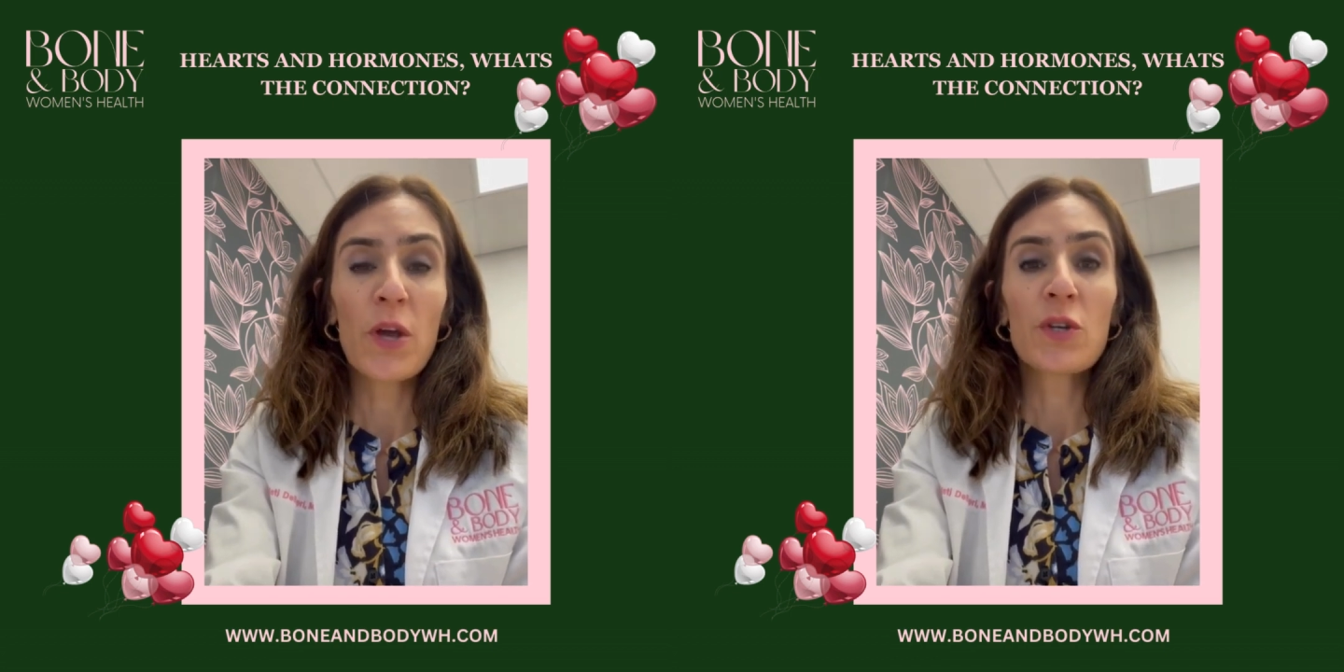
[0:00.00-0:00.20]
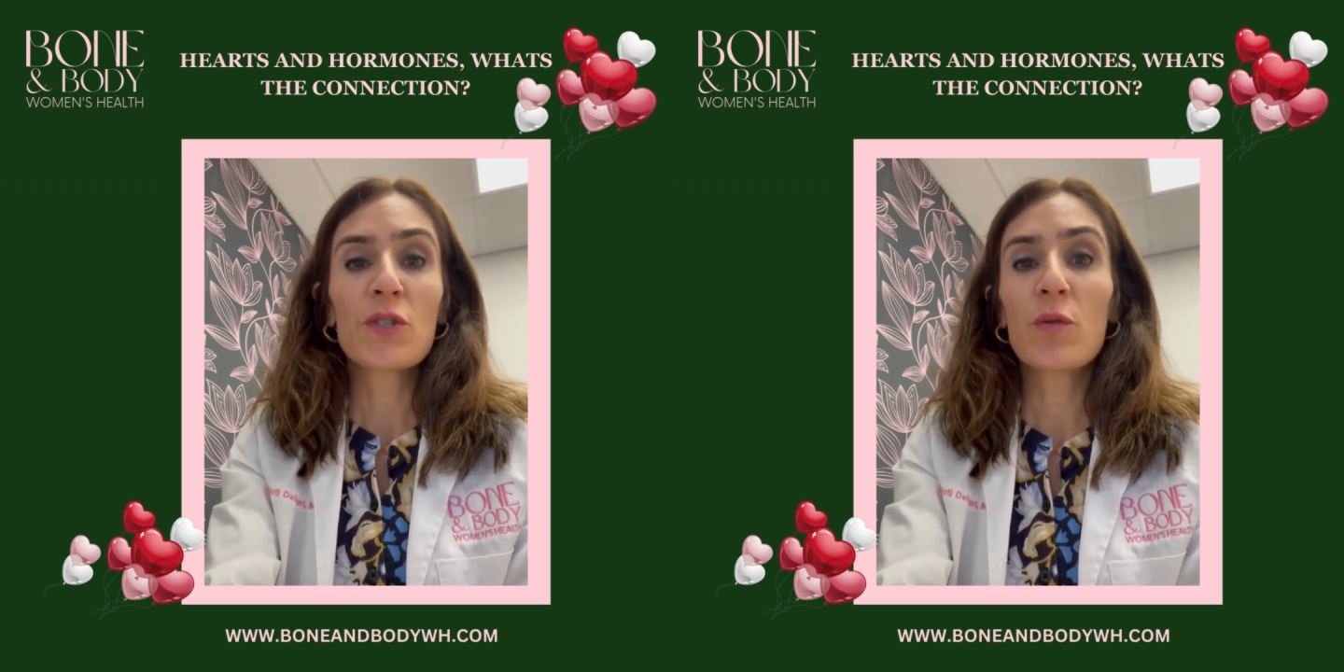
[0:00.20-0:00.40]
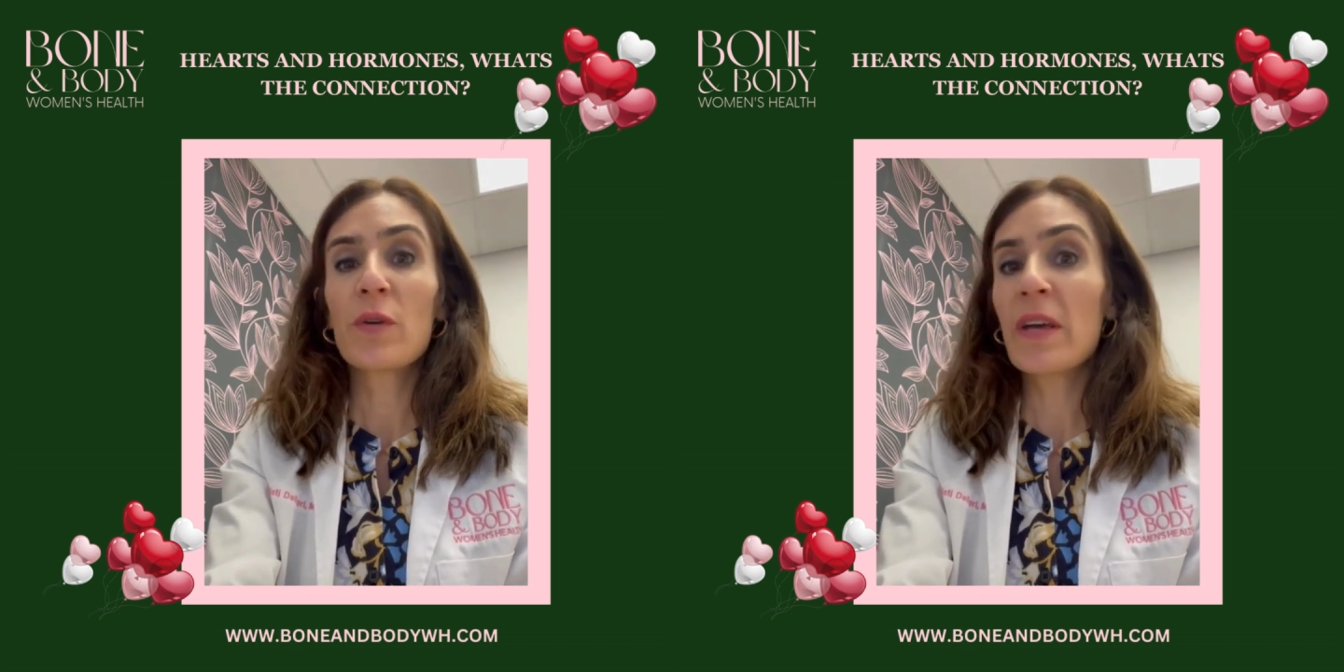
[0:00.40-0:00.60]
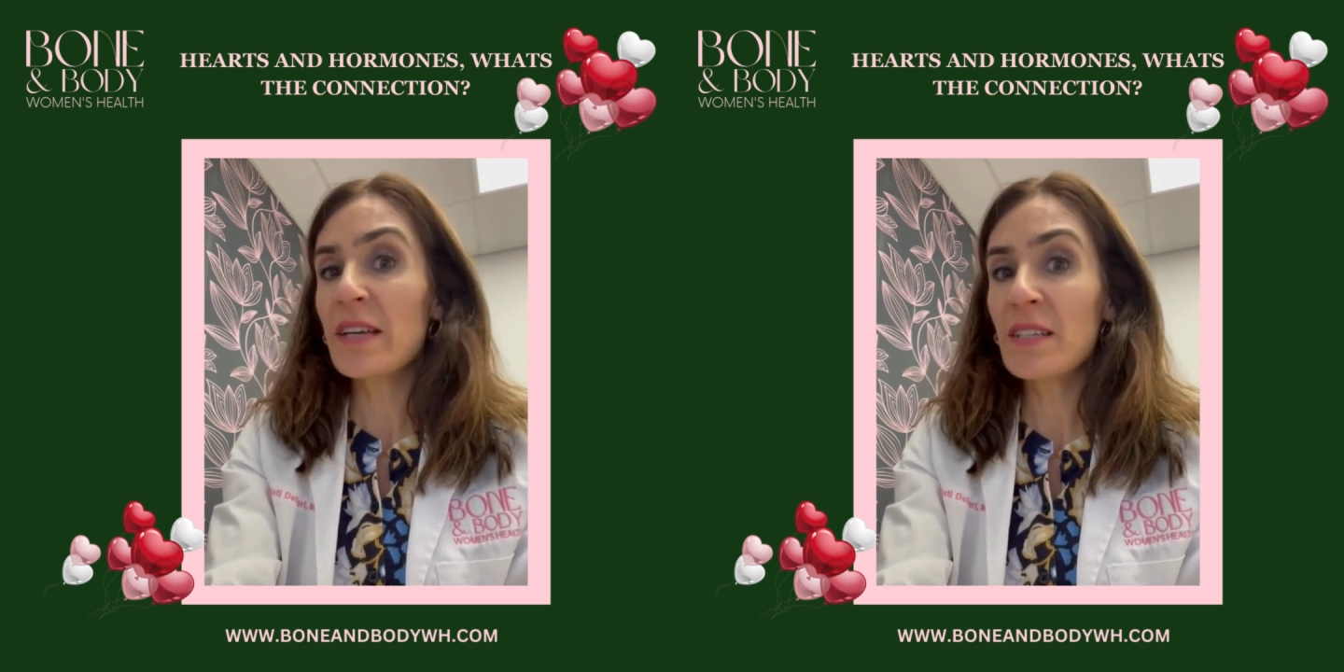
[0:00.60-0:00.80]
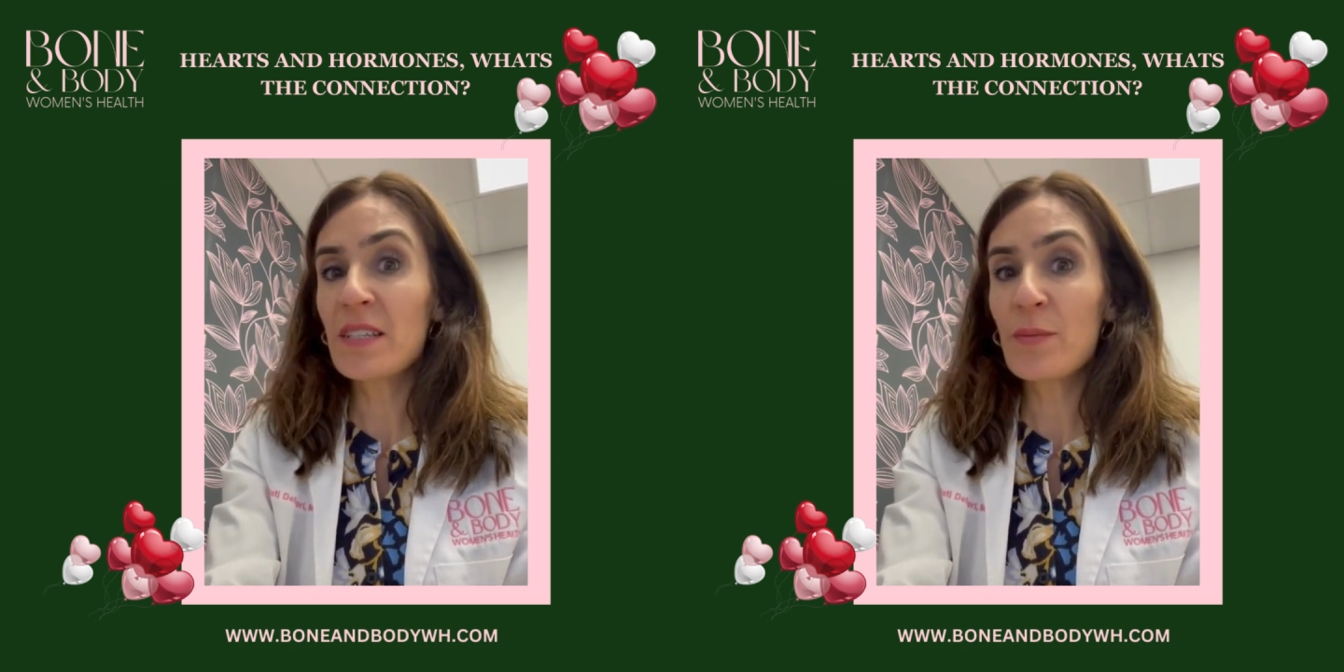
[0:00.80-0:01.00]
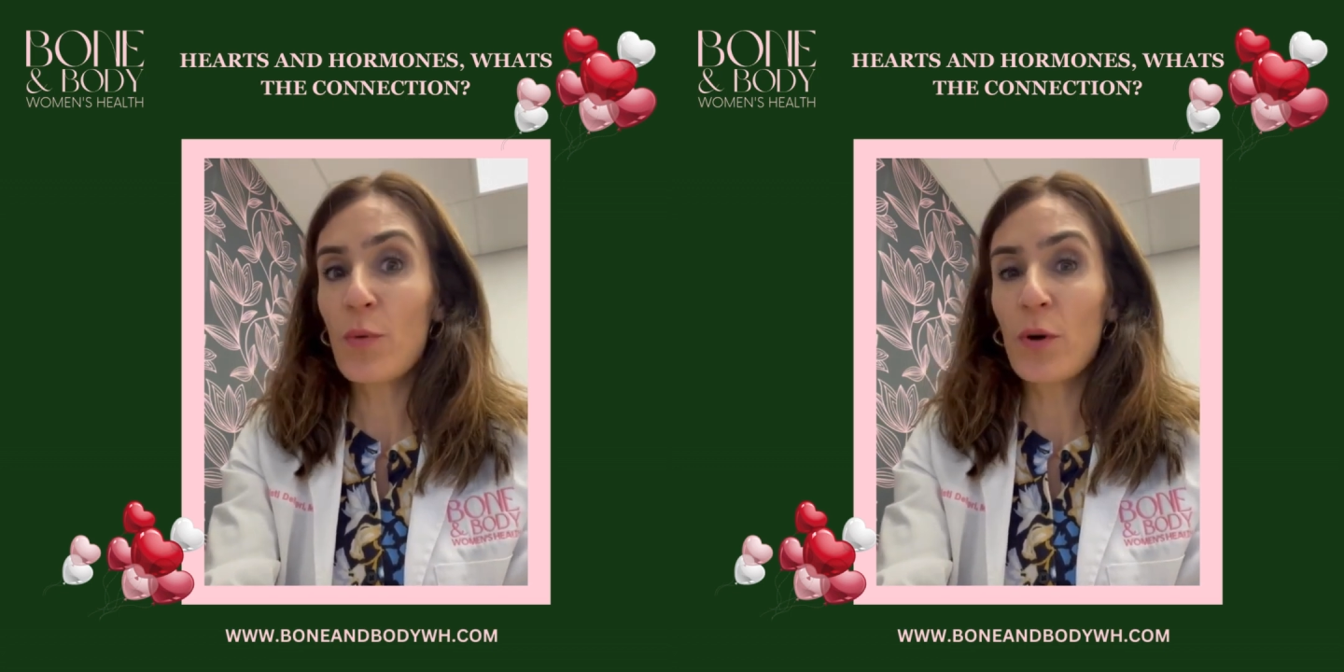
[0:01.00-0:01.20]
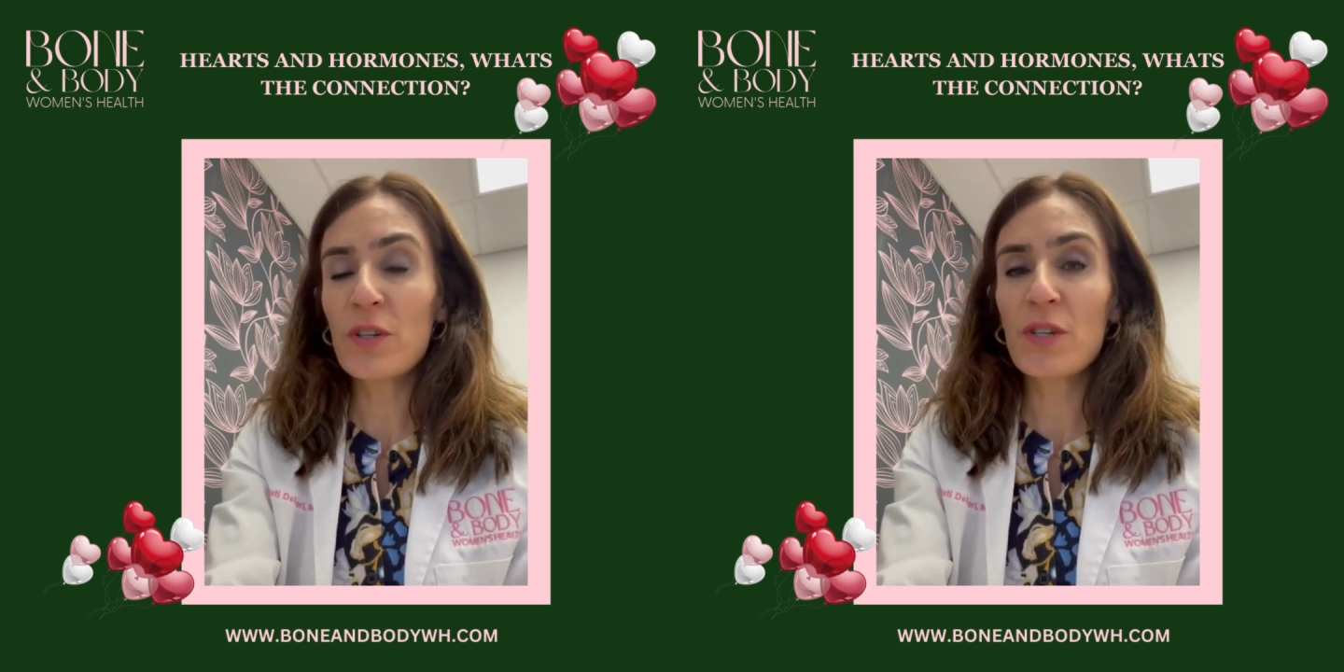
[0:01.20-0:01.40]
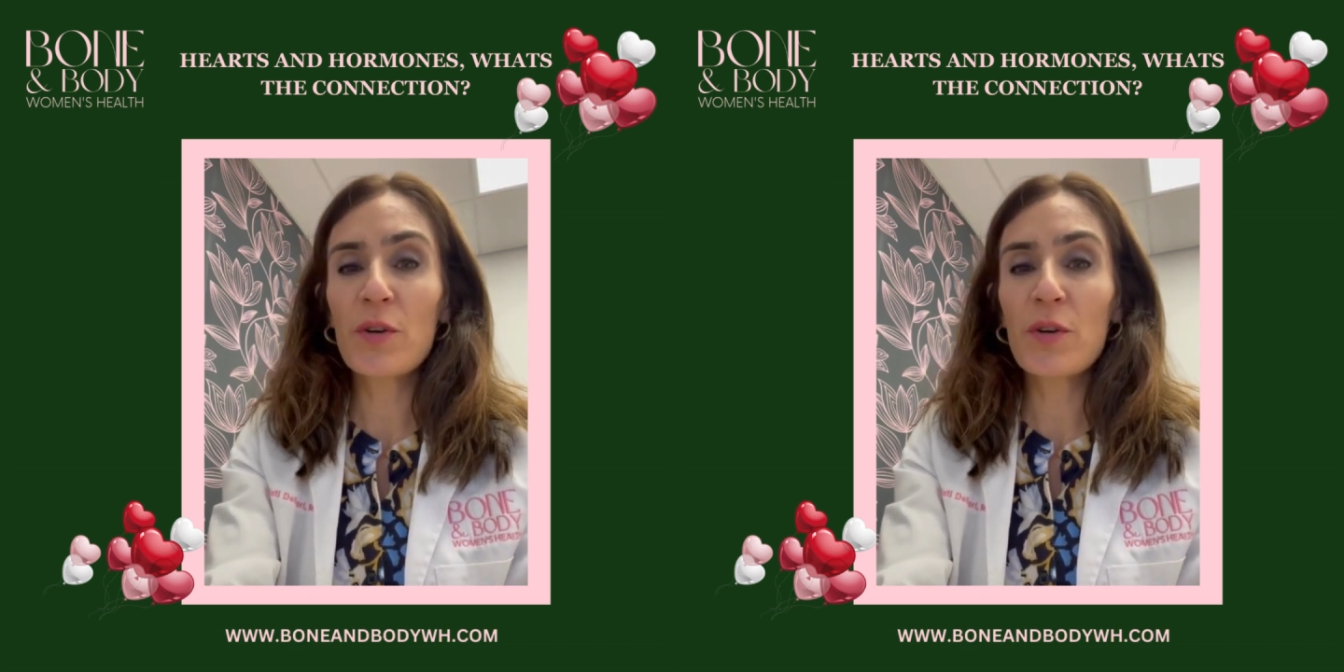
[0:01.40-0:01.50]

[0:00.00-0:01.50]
So yes, it's important